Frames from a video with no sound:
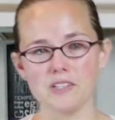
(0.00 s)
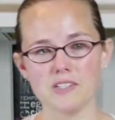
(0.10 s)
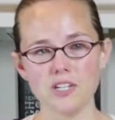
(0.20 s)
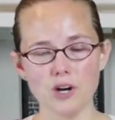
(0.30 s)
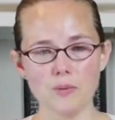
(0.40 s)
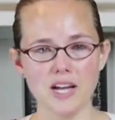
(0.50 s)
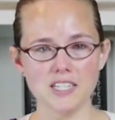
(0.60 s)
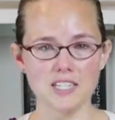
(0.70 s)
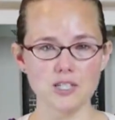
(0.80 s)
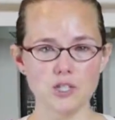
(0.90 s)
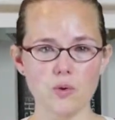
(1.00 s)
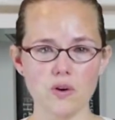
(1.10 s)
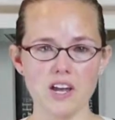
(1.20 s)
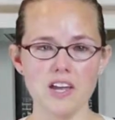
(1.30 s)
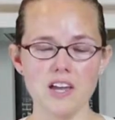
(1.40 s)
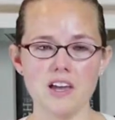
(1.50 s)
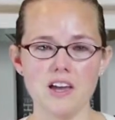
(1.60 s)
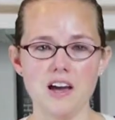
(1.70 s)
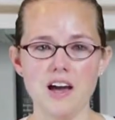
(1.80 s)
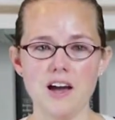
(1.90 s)
To go back to the story,
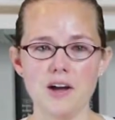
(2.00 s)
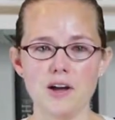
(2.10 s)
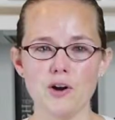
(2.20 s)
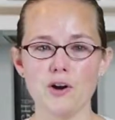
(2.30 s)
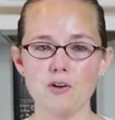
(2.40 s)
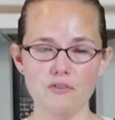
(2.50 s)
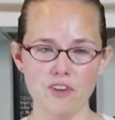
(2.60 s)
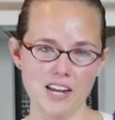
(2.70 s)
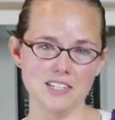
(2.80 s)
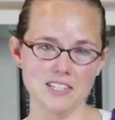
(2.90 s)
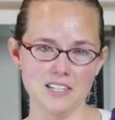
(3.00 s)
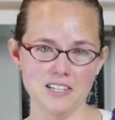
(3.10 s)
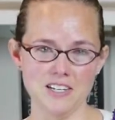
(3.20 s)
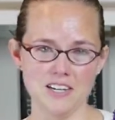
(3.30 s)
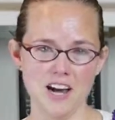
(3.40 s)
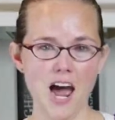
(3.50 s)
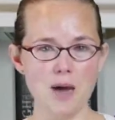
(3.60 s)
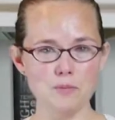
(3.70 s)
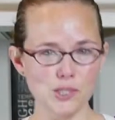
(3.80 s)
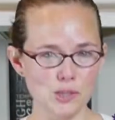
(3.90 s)
her friend,
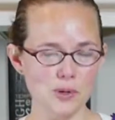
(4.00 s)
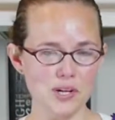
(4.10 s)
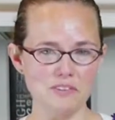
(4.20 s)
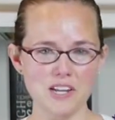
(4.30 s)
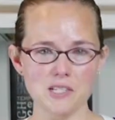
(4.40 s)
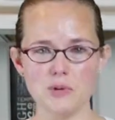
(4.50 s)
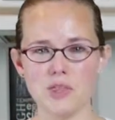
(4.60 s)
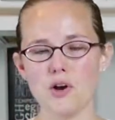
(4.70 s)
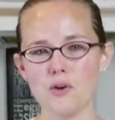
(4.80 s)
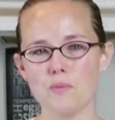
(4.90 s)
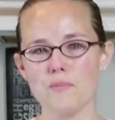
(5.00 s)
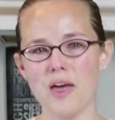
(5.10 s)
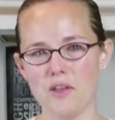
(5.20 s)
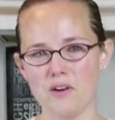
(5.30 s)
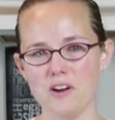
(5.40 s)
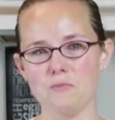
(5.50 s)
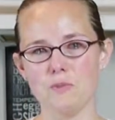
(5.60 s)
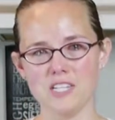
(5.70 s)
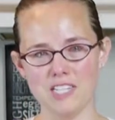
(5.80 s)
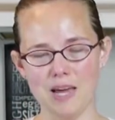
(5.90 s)
I'm super good friends with her mother and
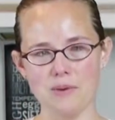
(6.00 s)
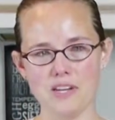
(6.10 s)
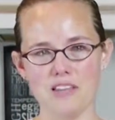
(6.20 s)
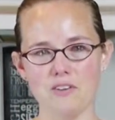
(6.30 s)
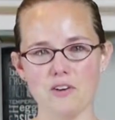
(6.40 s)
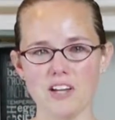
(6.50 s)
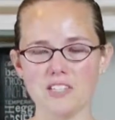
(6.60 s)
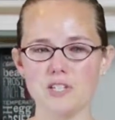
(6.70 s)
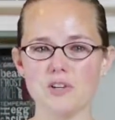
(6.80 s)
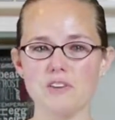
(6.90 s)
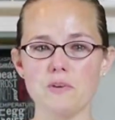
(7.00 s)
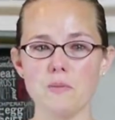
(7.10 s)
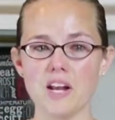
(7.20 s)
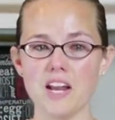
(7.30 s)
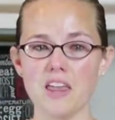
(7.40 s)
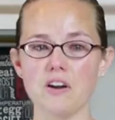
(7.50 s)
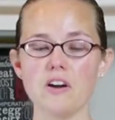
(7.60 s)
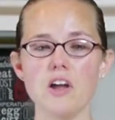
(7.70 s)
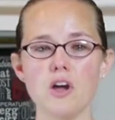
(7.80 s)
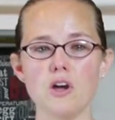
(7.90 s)
we just happen to live across the street from one
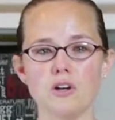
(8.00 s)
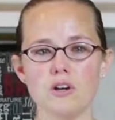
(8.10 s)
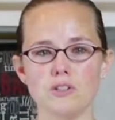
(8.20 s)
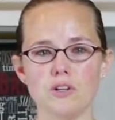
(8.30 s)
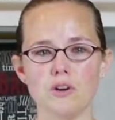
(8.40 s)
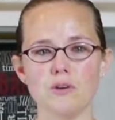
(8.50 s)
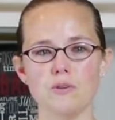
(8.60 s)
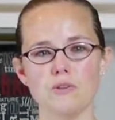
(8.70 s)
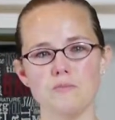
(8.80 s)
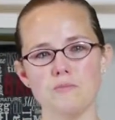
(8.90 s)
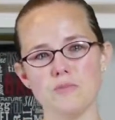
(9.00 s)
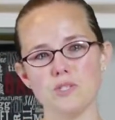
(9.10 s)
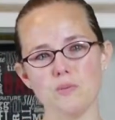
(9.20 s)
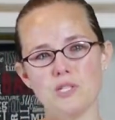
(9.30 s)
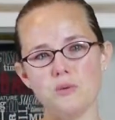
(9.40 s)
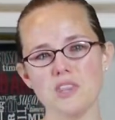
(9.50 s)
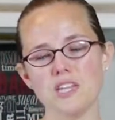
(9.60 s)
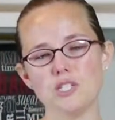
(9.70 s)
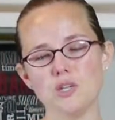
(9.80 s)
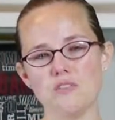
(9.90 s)
another. So between
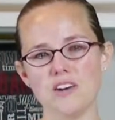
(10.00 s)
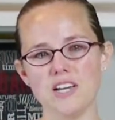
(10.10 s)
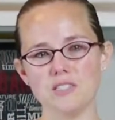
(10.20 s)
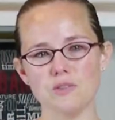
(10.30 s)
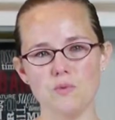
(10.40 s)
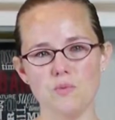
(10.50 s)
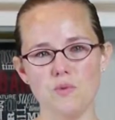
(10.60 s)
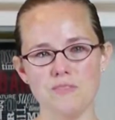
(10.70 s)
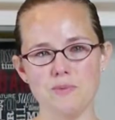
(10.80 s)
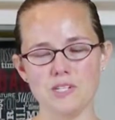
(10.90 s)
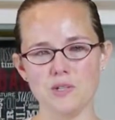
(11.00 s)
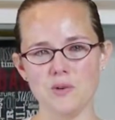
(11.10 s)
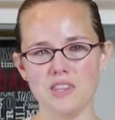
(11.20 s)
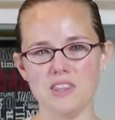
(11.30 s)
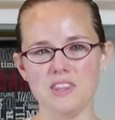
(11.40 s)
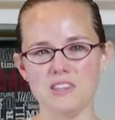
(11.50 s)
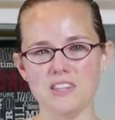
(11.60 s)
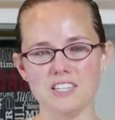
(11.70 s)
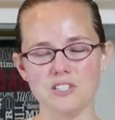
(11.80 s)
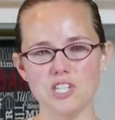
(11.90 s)
the two of us, we've been doing
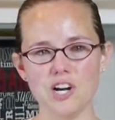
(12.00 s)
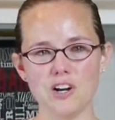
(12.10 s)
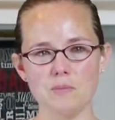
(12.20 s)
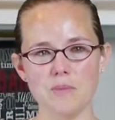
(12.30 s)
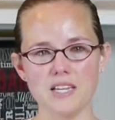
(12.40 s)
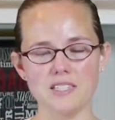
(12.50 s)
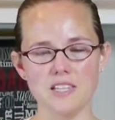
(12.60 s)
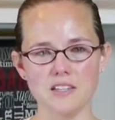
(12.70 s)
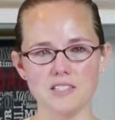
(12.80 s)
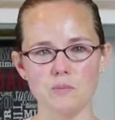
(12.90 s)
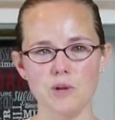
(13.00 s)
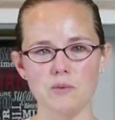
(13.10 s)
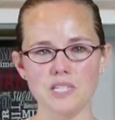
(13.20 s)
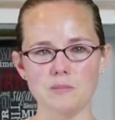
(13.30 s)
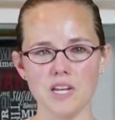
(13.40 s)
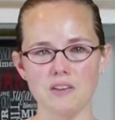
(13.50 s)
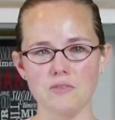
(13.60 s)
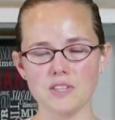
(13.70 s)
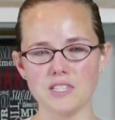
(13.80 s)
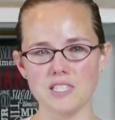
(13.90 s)
these charity bake sales that we raise money
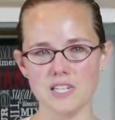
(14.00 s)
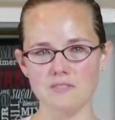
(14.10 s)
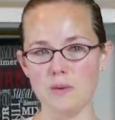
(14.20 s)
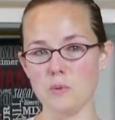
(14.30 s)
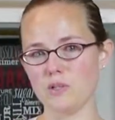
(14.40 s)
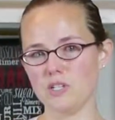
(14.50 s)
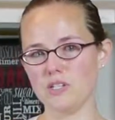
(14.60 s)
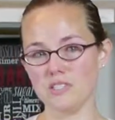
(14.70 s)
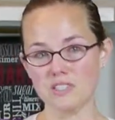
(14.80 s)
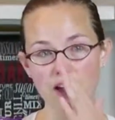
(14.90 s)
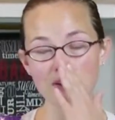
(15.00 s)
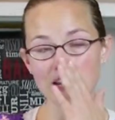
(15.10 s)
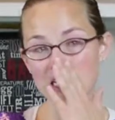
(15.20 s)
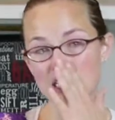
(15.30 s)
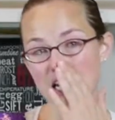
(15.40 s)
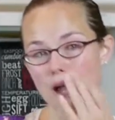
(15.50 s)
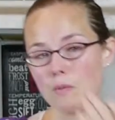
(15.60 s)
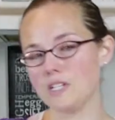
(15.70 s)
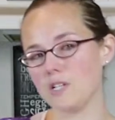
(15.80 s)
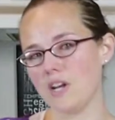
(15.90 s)
for the Cystic Fibrosis Foundation and
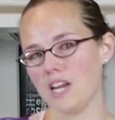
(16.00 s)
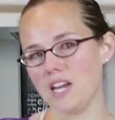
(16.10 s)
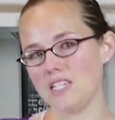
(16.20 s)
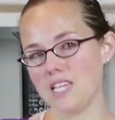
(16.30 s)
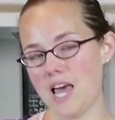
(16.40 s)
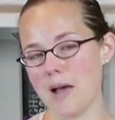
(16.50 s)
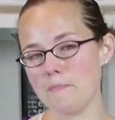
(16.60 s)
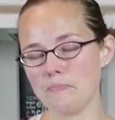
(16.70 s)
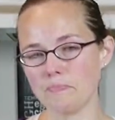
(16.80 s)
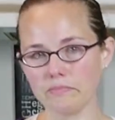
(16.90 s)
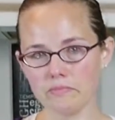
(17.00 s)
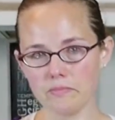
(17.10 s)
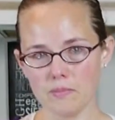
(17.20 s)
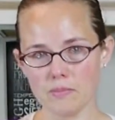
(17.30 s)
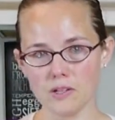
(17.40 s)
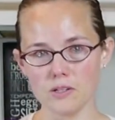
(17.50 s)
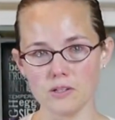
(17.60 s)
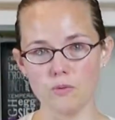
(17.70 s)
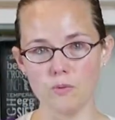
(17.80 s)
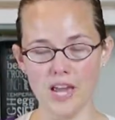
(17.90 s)
we donate it to that.
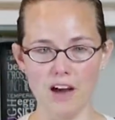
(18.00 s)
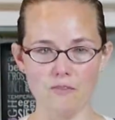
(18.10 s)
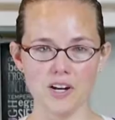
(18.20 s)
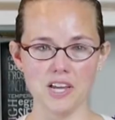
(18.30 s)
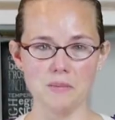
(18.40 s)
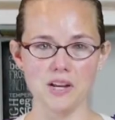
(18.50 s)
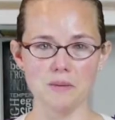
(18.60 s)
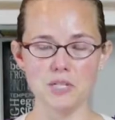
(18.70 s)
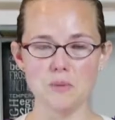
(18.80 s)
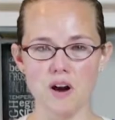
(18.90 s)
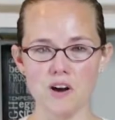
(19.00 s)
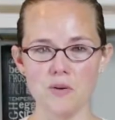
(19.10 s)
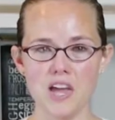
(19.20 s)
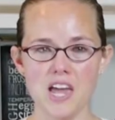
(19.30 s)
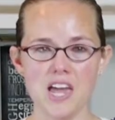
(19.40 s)
We have one coming up tomorrow.